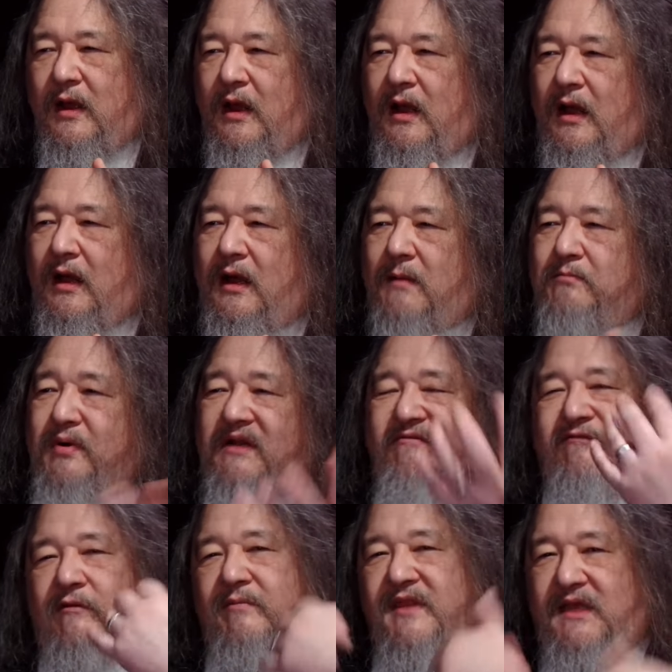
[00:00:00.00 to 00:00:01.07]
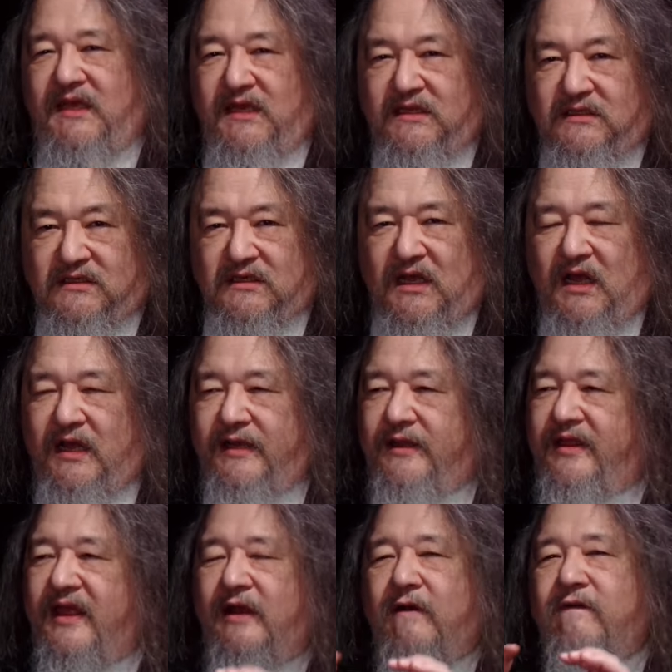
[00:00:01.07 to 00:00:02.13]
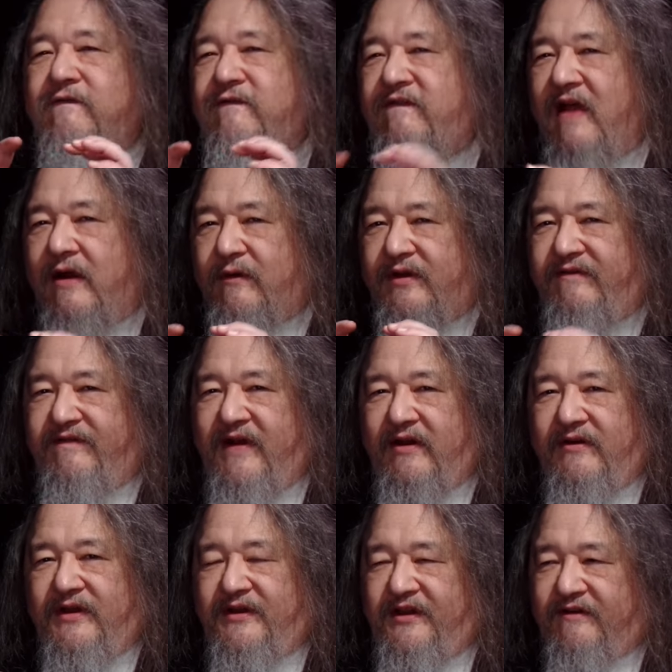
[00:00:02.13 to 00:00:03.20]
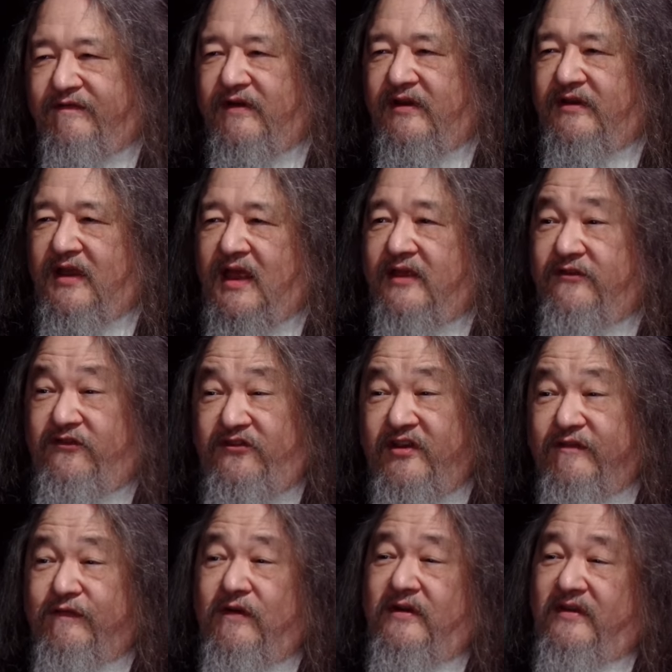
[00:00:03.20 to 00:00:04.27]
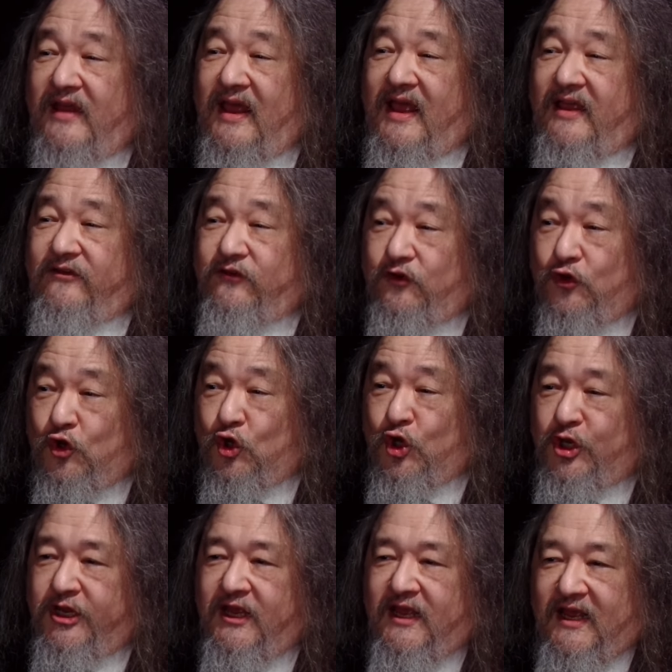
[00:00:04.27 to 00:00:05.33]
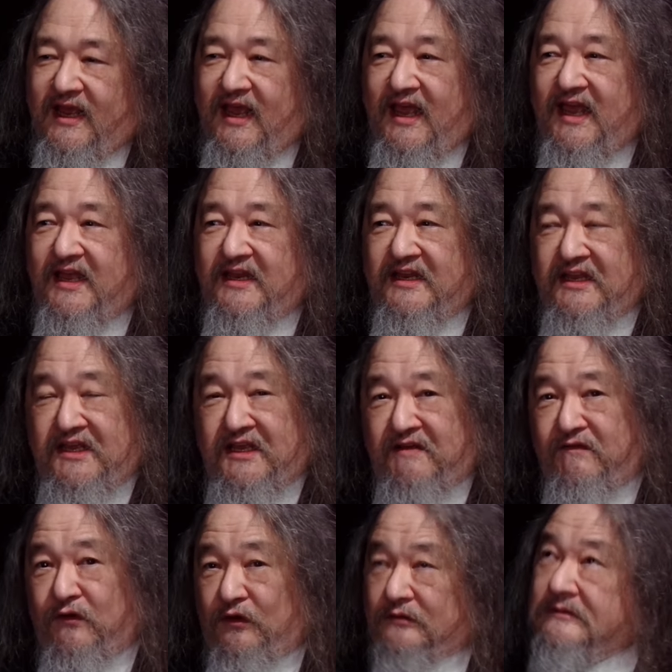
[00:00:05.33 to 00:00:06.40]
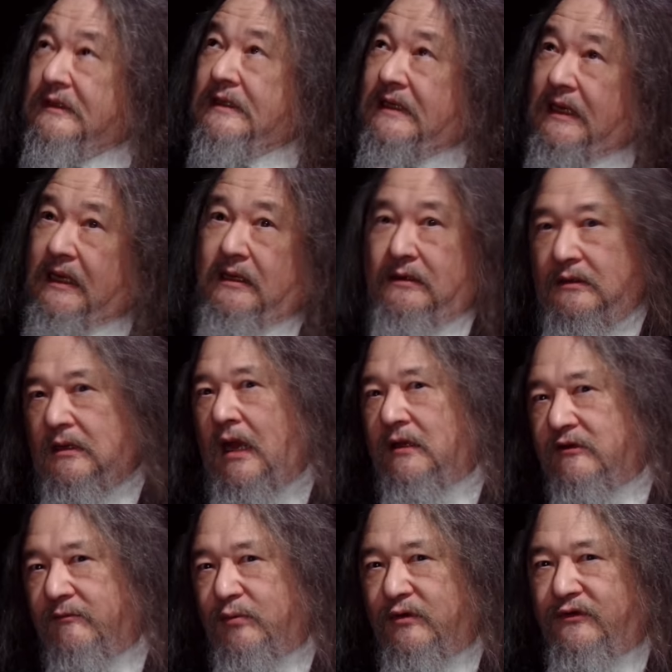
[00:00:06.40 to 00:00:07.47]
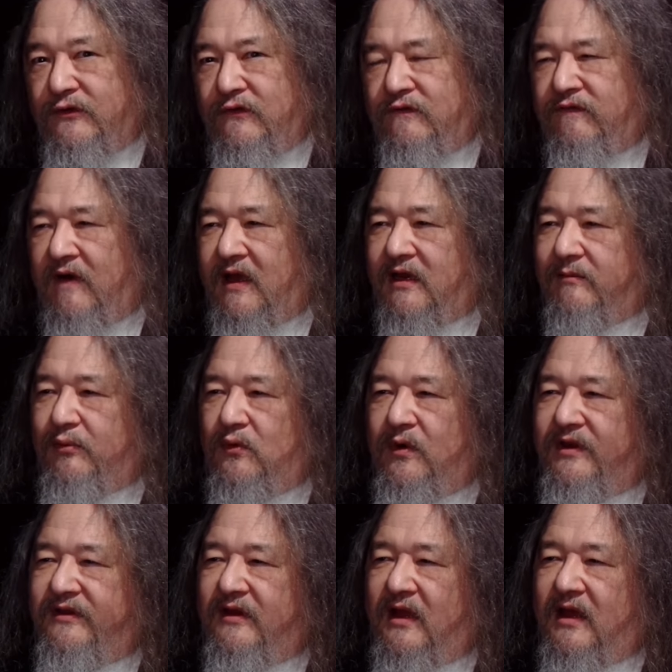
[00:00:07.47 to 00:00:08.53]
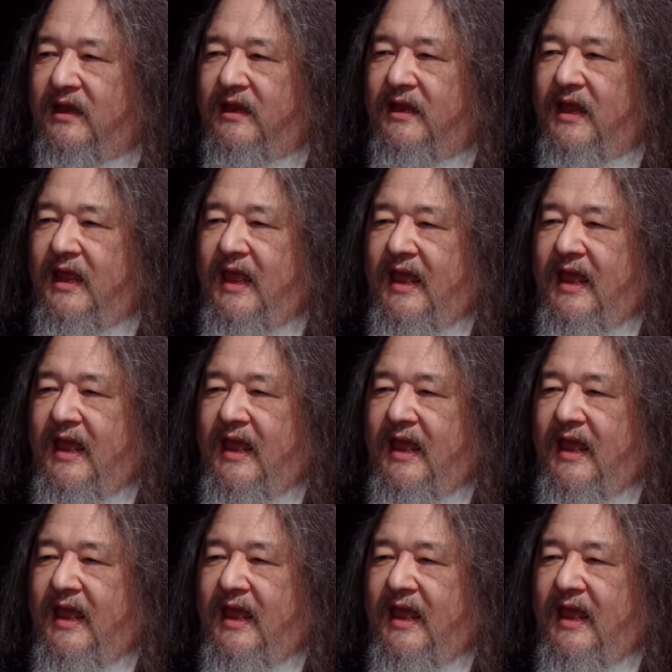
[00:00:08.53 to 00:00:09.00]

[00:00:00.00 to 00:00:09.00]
Uh, uh, but from the inside, they are very, very different, as different as good and evil. Again, not to put too fine a point on it.